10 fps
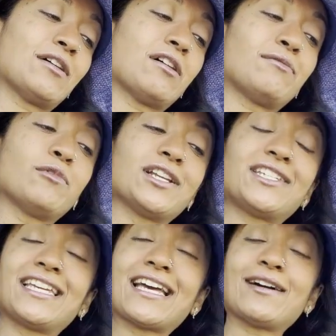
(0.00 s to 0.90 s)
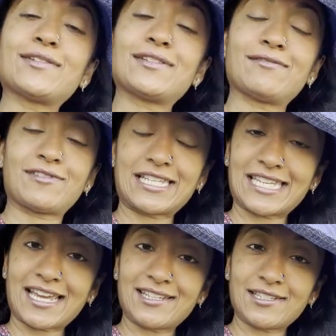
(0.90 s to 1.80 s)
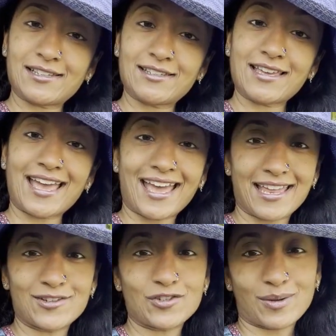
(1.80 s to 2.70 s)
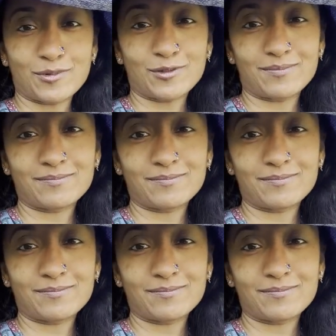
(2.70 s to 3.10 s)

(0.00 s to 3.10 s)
of watching out for danger and trouble.